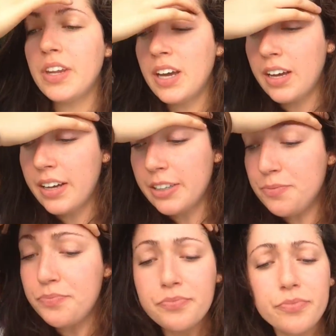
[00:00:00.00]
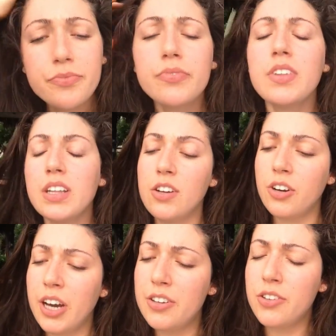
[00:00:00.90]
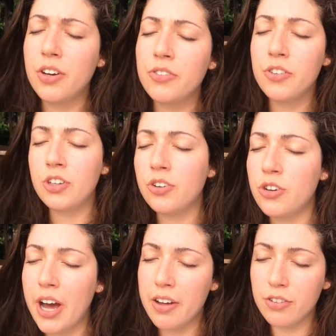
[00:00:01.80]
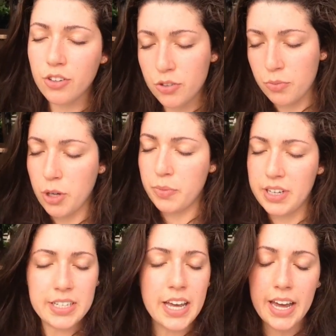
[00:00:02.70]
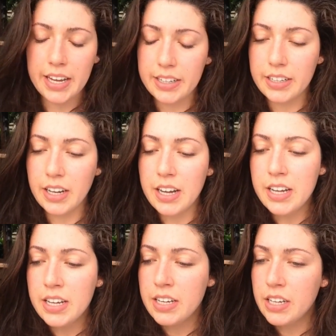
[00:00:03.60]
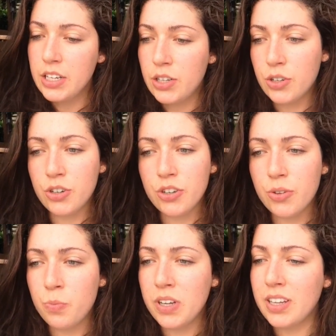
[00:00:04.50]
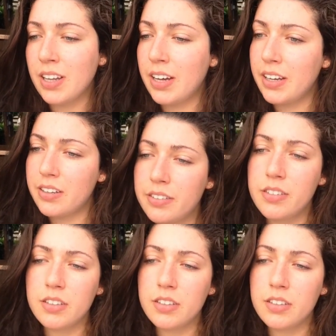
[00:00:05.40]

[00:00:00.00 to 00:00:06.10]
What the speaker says: okay, so you're having those moments and you're being like,